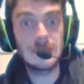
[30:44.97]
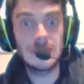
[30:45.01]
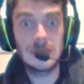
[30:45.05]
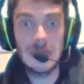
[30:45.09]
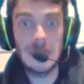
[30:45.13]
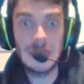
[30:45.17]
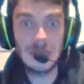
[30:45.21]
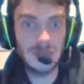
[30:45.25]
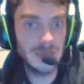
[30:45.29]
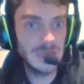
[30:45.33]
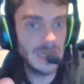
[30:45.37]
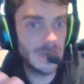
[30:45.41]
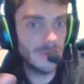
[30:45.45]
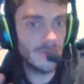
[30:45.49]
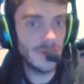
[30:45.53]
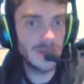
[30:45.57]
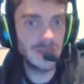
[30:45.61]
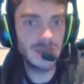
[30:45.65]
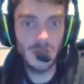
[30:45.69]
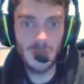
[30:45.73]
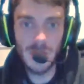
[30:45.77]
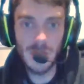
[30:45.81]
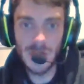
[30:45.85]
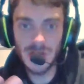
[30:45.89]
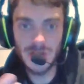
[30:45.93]
Does that
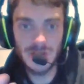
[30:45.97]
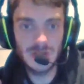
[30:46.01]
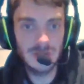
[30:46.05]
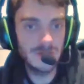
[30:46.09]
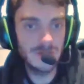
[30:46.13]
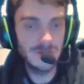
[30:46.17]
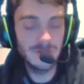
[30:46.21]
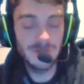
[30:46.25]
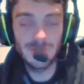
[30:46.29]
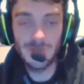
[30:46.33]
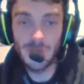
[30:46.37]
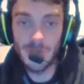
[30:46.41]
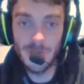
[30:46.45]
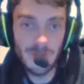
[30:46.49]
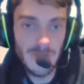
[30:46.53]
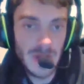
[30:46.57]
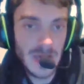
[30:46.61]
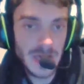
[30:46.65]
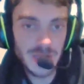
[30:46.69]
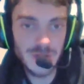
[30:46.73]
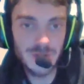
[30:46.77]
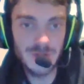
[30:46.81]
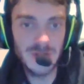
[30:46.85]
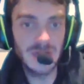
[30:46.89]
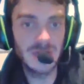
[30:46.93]
raise the question of
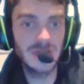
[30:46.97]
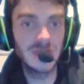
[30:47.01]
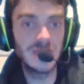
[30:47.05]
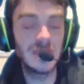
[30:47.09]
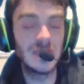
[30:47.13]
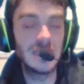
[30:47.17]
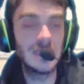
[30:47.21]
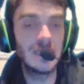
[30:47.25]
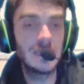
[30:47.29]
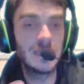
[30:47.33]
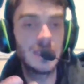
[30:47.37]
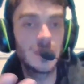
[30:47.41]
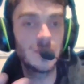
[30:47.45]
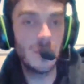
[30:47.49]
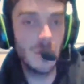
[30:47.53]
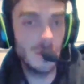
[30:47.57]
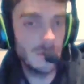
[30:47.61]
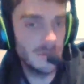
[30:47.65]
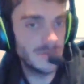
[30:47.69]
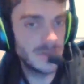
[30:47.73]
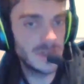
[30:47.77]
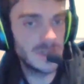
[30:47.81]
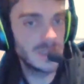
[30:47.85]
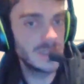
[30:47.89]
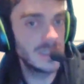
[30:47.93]
match fixing and
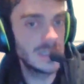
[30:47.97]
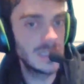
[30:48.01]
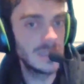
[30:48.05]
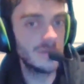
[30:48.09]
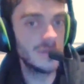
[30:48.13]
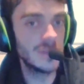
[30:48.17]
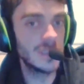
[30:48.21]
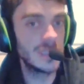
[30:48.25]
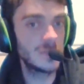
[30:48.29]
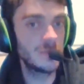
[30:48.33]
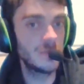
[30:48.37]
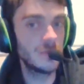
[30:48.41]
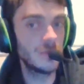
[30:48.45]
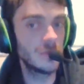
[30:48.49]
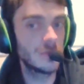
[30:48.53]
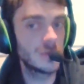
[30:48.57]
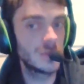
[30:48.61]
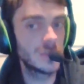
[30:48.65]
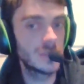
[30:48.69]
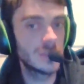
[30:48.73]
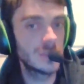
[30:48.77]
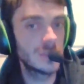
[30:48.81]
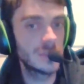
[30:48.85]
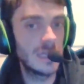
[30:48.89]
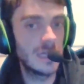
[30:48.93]
spot fixing in these
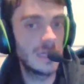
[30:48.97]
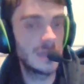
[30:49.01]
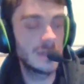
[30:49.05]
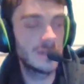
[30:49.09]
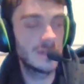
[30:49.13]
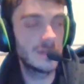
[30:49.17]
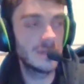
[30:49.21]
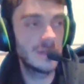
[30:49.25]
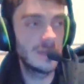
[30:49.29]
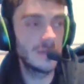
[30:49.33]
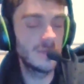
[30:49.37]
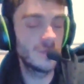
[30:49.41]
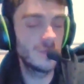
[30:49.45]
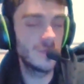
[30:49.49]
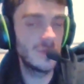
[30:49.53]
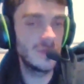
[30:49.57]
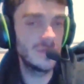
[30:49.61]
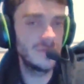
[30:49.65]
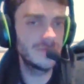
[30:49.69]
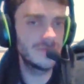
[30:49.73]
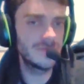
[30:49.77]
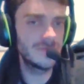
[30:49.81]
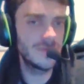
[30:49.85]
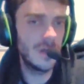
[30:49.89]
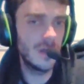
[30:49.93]
sports? And
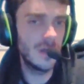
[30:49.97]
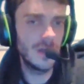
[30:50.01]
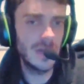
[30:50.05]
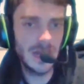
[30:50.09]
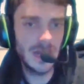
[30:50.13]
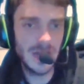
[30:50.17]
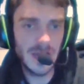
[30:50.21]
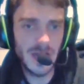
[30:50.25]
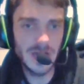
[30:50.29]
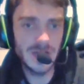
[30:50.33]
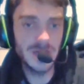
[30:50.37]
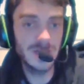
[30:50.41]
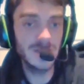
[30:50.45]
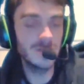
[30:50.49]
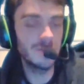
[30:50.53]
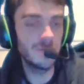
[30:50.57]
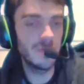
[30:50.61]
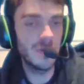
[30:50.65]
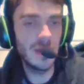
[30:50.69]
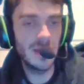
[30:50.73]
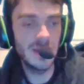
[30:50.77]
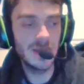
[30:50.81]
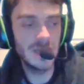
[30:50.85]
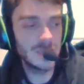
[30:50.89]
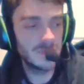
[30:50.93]
we've heard allegations of
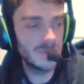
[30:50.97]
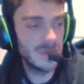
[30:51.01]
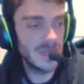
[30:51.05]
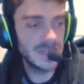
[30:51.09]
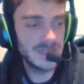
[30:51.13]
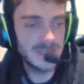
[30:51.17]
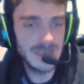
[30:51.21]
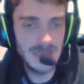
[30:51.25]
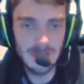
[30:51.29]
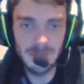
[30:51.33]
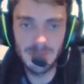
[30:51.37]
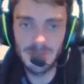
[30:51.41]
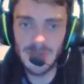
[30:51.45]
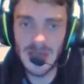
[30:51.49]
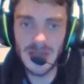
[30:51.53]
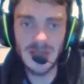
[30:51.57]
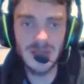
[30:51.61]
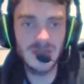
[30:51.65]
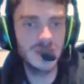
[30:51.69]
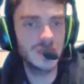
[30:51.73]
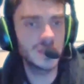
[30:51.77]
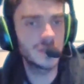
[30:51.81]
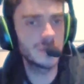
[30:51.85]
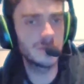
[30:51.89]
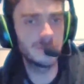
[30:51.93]
players placing
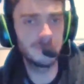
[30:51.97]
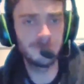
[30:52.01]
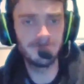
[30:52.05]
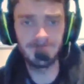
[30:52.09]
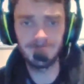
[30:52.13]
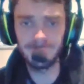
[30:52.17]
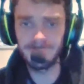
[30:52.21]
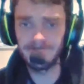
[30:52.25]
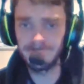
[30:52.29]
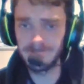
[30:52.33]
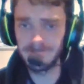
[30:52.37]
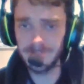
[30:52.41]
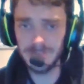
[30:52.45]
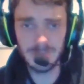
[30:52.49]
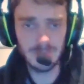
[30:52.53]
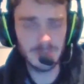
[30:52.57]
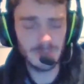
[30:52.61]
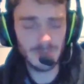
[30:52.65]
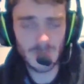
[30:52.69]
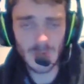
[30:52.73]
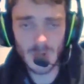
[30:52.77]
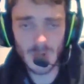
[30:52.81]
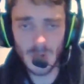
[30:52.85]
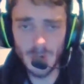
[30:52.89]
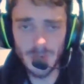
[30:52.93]
bets
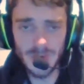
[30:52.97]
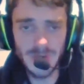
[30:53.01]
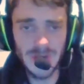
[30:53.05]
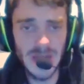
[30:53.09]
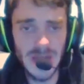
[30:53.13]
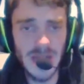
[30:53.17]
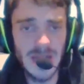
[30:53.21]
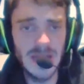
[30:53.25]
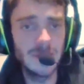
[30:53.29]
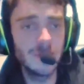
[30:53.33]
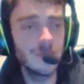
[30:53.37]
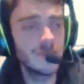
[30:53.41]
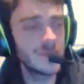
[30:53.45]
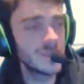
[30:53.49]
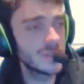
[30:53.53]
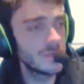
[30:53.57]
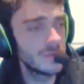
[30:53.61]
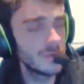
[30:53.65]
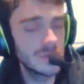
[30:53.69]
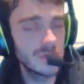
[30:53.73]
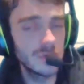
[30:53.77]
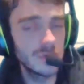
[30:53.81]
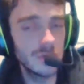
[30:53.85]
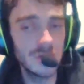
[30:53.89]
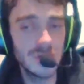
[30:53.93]
on games and
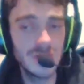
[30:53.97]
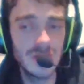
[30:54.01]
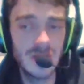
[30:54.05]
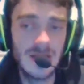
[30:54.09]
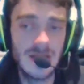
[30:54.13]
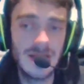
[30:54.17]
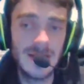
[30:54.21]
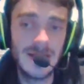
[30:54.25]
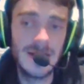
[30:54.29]
all sorts.